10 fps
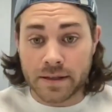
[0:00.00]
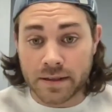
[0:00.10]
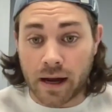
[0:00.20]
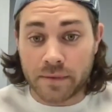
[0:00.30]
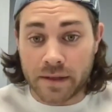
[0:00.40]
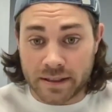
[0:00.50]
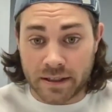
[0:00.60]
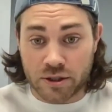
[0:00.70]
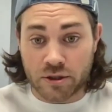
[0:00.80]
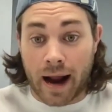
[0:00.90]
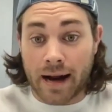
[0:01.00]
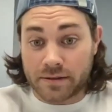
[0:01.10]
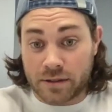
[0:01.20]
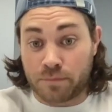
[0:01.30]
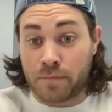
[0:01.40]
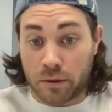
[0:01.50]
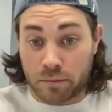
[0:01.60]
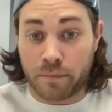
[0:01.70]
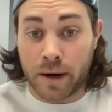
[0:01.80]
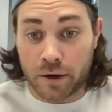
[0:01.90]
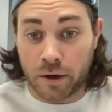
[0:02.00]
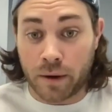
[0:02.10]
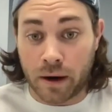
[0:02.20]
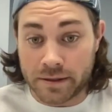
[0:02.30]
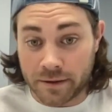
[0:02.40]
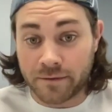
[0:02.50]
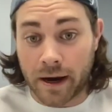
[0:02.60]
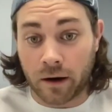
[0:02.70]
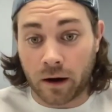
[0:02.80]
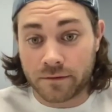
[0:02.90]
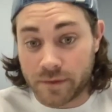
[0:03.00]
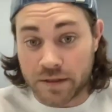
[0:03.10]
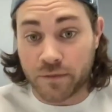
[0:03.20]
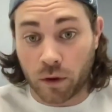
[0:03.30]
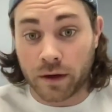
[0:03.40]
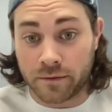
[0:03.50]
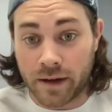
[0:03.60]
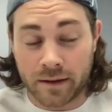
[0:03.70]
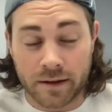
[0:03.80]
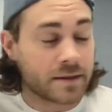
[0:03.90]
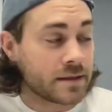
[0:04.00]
To stop things in its track, to better prepare your body to fight off these foreign invaders,